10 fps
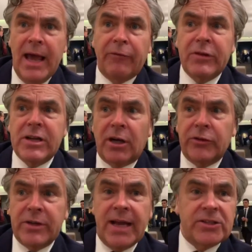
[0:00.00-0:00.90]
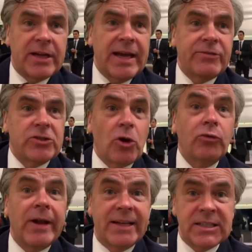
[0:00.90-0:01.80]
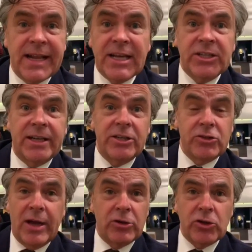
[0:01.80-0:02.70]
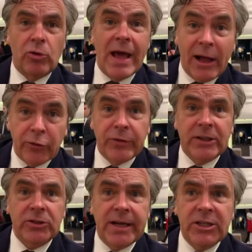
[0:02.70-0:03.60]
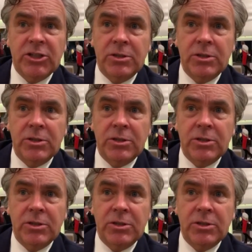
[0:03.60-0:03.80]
Every country has its own legislation and its own health legislation.